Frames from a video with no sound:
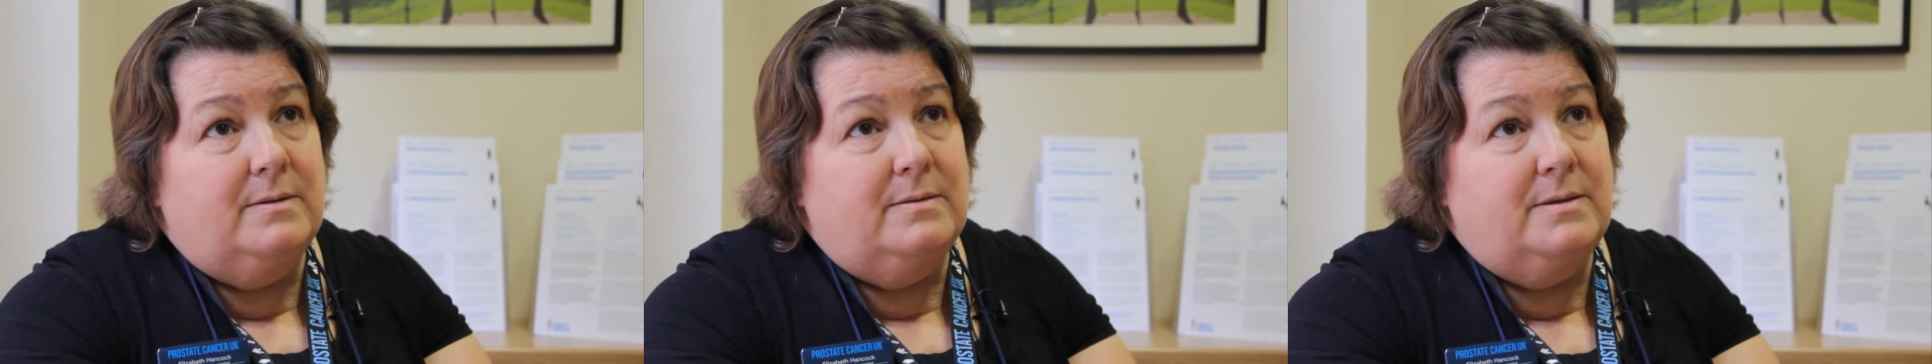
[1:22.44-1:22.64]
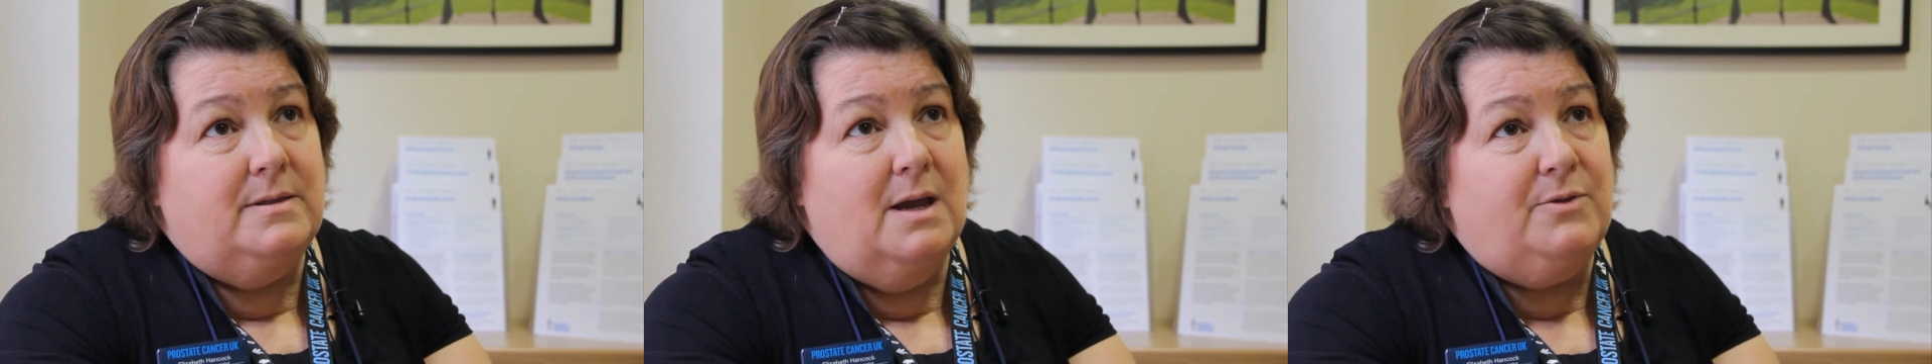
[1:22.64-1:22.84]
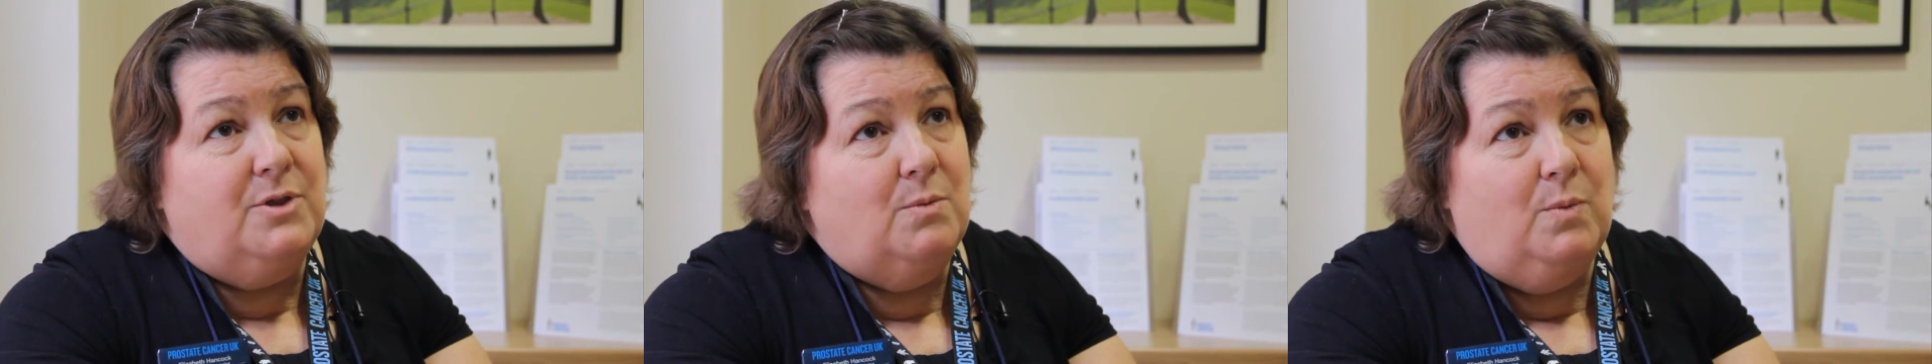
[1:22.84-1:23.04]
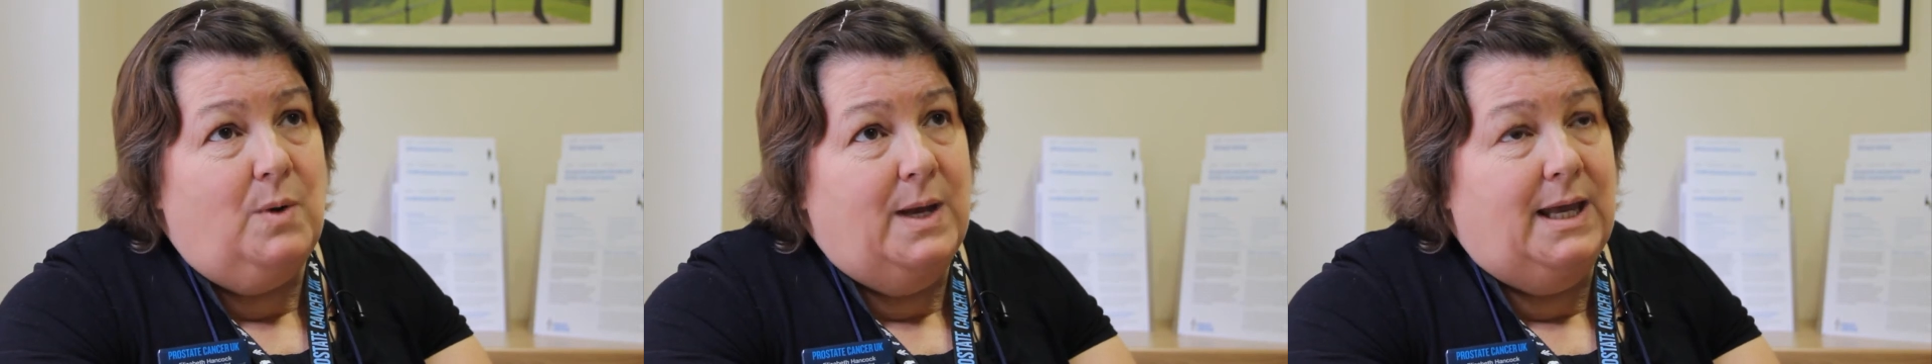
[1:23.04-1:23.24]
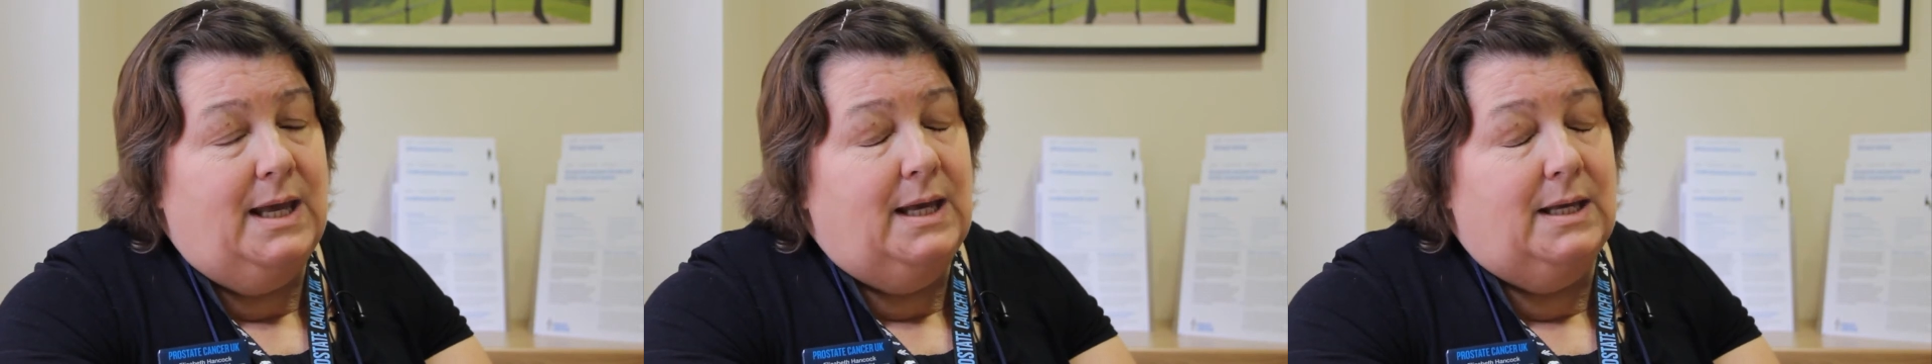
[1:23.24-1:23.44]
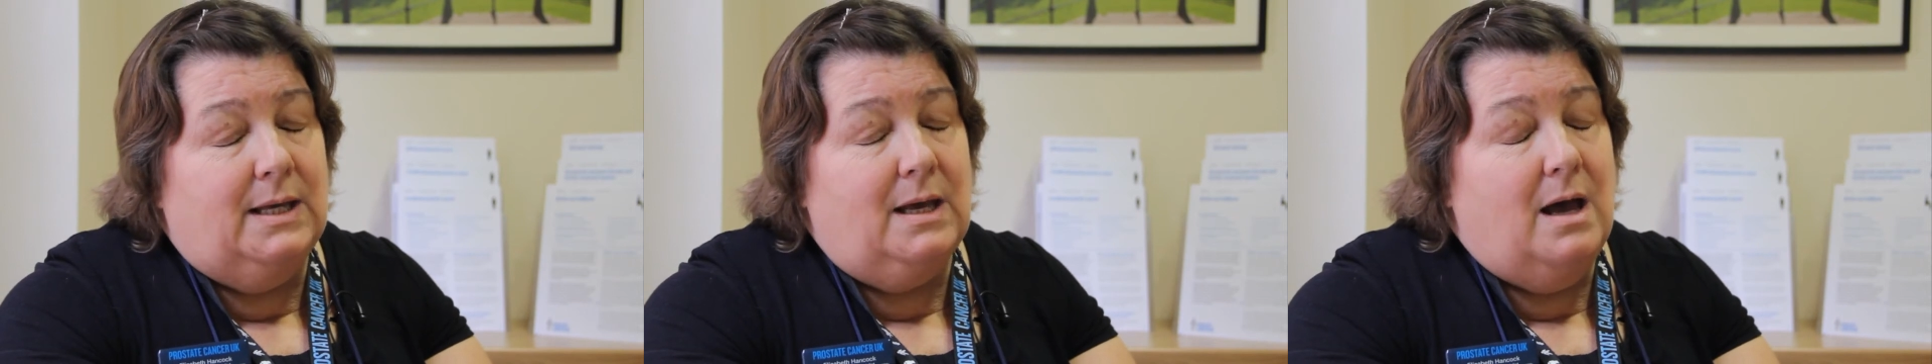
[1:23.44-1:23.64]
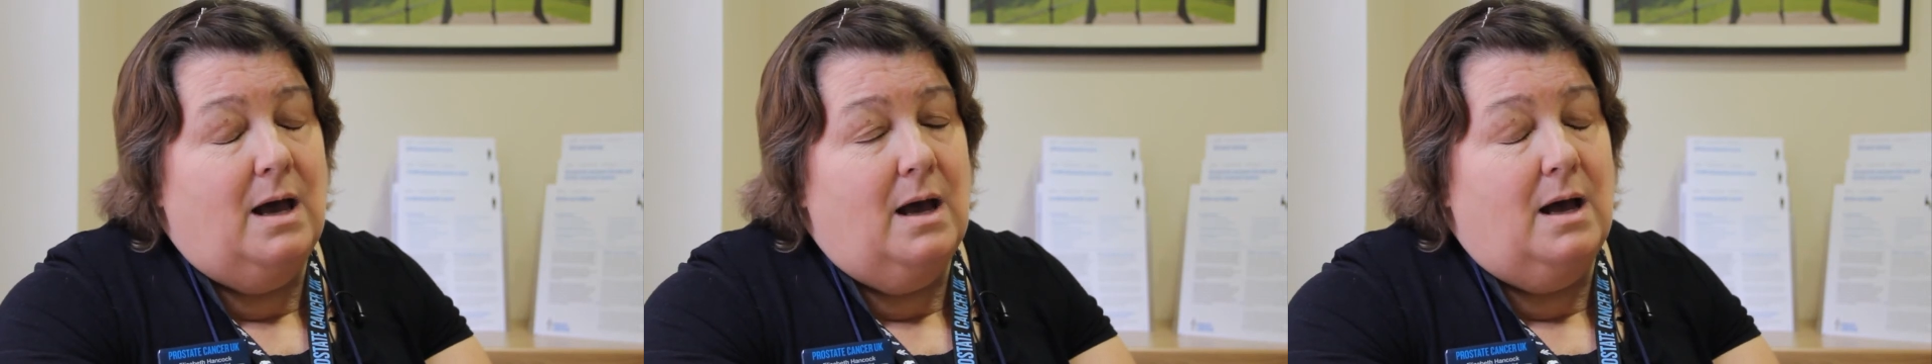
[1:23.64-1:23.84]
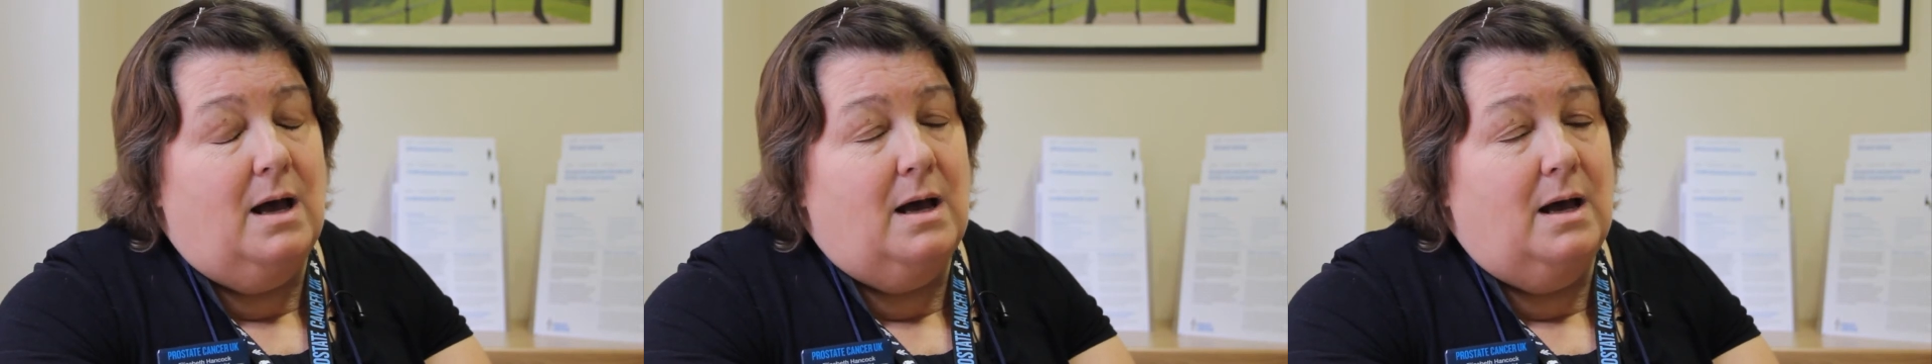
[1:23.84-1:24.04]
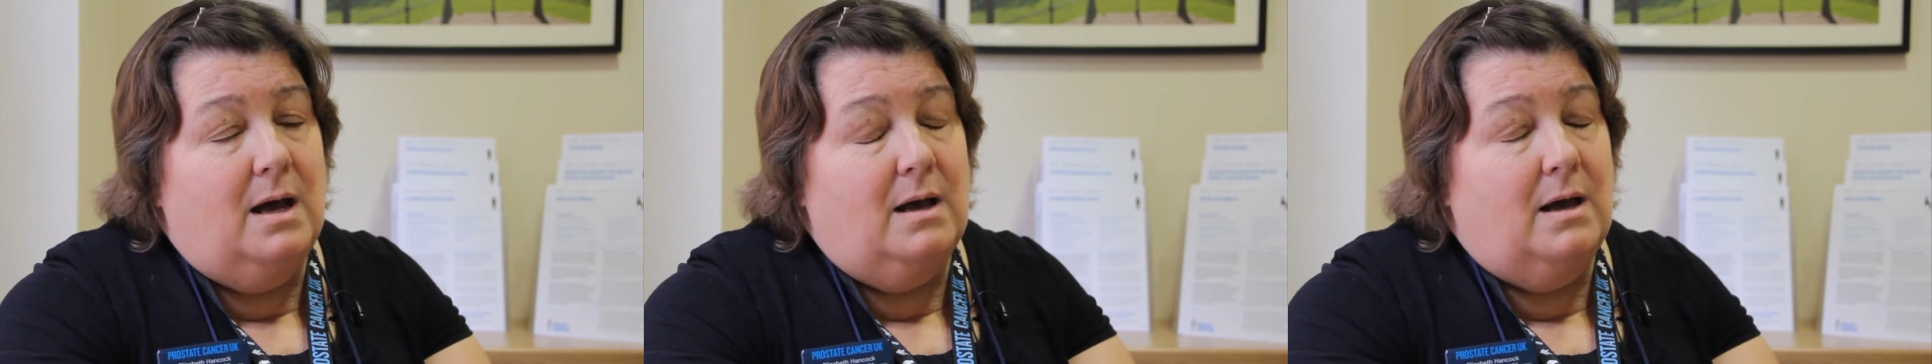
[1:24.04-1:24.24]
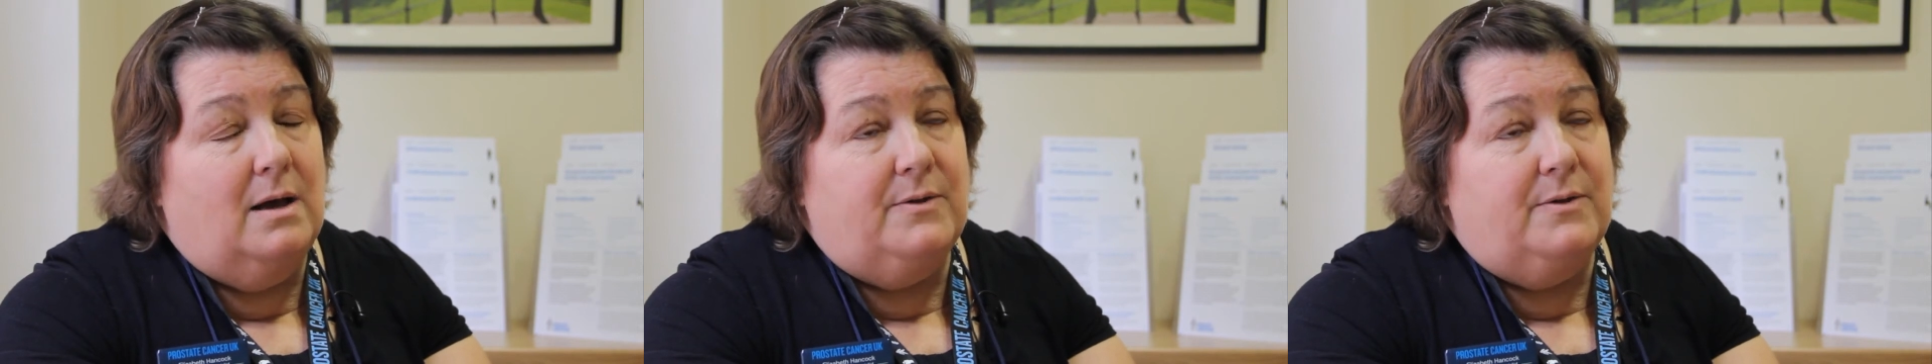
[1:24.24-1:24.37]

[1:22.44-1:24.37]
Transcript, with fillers: The other week, uh,